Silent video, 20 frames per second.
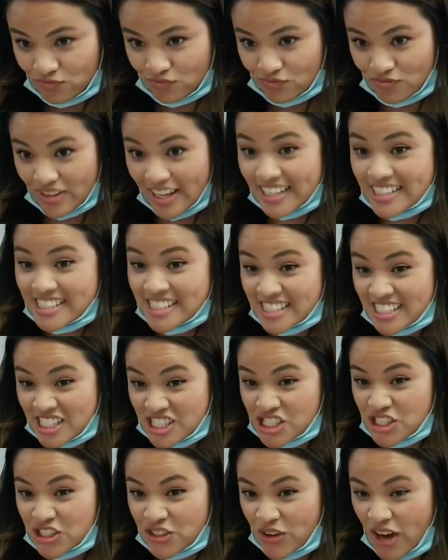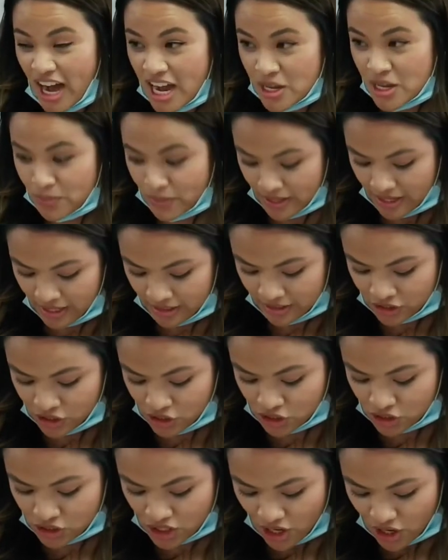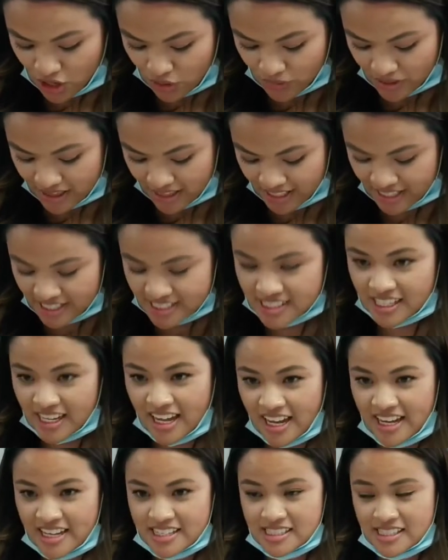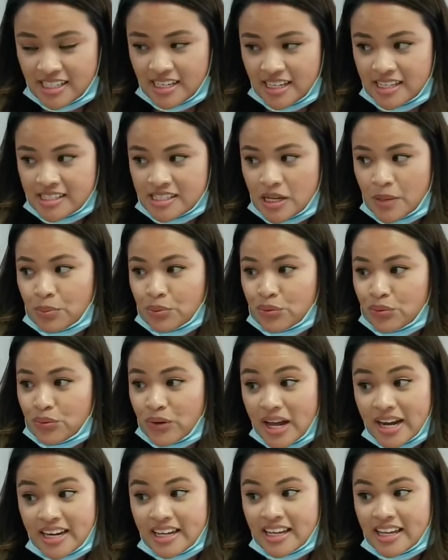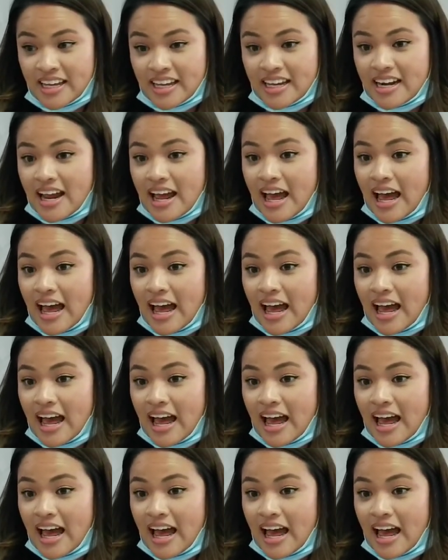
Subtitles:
It's describing, so in this case it is a predicate